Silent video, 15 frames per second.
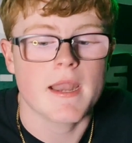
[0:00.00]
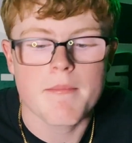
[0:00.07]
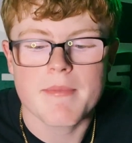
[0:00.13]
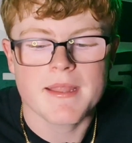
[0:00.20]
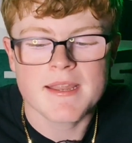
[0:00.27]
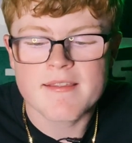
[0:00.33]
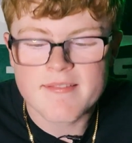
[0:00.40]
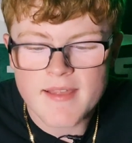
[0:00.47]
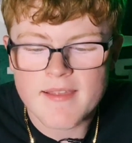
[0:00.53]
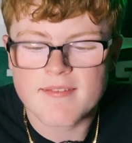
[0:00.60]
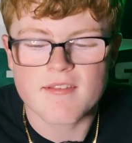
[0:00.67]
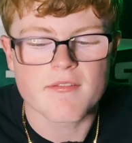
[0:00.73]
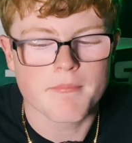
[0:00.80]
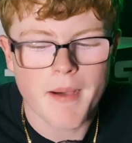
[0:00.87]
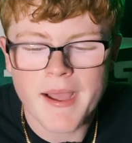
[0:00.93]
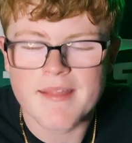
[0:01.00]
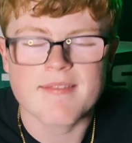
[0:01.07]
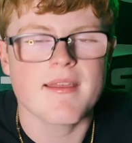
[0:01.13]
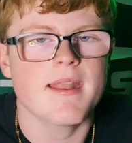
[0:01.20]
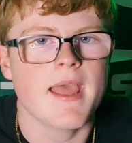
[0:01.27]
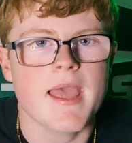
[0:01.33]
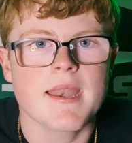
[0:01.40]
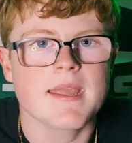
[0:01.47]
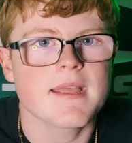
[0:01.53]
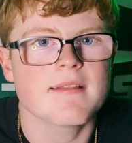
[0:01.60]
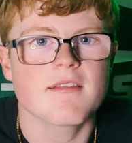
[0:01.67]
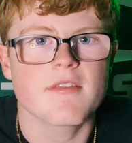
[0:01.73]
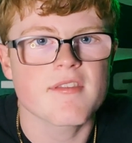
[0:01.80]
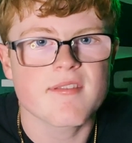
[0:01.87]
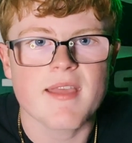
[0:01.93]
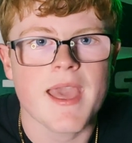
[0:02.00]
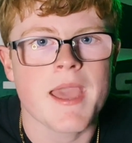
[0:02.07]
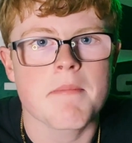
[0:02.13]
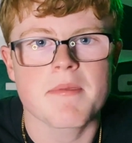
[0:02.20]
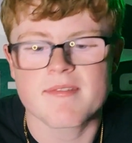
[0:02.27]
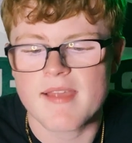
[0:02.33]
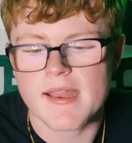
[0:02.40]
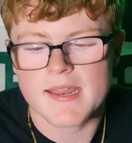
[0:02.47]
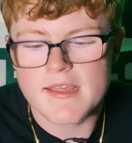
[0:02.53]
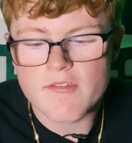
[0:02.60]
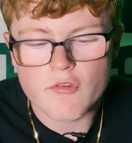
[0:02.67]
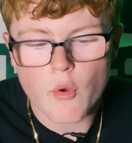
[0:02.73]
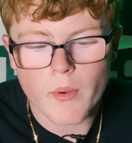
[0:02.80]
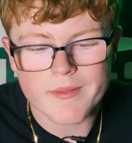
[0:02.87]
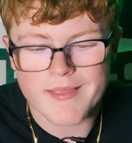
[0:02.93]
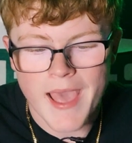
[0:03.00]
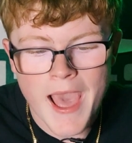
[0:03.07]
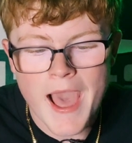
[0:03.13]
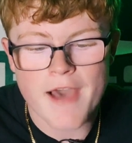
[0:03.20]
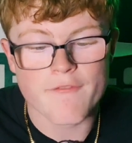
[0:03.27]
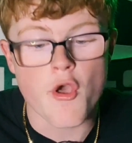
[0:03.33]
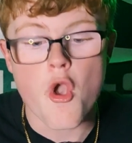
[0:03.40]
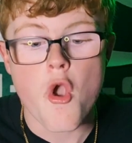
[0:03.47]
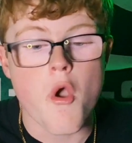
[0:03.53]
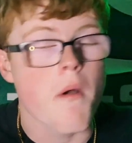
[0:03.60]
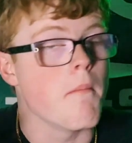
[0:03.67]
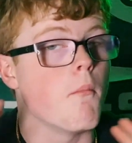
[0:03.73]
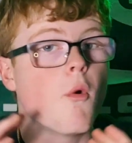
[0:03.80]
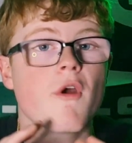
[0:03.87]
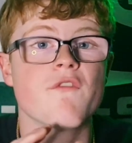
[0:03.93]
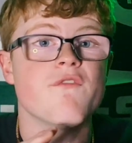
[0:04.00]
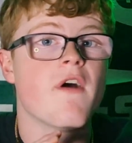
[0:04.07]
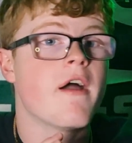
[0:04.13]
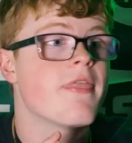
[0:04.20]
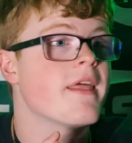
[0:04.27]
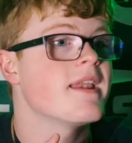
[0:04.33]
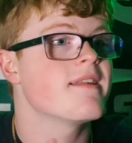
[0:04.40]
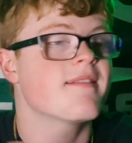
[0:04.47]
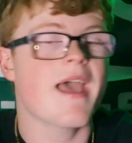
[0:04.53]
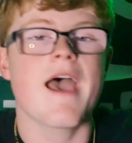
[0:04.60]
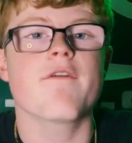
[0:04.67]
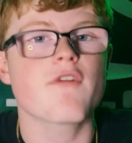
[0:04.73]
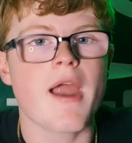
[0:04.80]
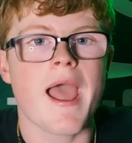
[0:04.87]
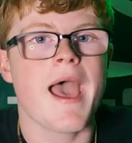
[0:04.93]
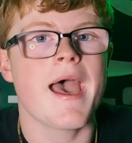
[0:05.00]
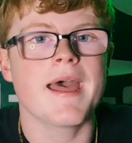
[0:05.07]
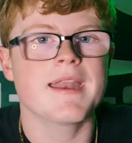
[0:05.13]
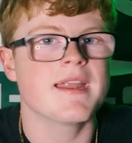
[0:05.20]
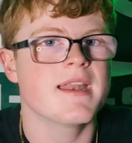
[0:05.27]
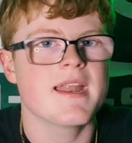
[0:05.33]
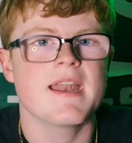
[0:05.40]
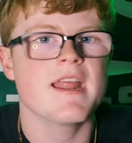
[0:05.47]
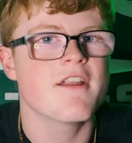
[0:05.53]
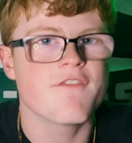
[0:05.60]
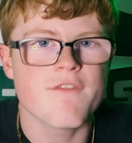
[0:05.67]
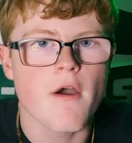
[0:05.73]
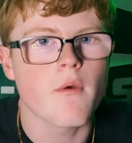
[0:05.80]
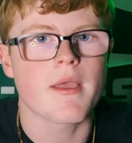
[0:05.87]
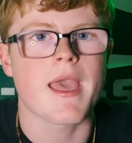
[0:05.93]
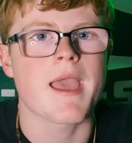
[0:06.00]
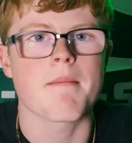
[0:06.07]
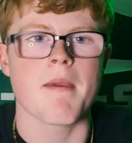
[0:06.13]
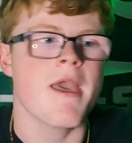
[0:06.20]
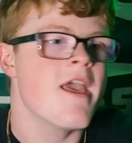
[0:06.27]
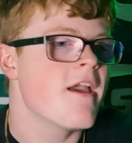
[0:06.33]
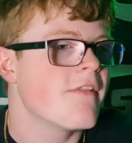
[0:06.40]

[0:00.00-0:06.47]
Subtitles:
I mean, he says his mindset heading into this game is that he's going to have more fun than he's ever had in an NFL game.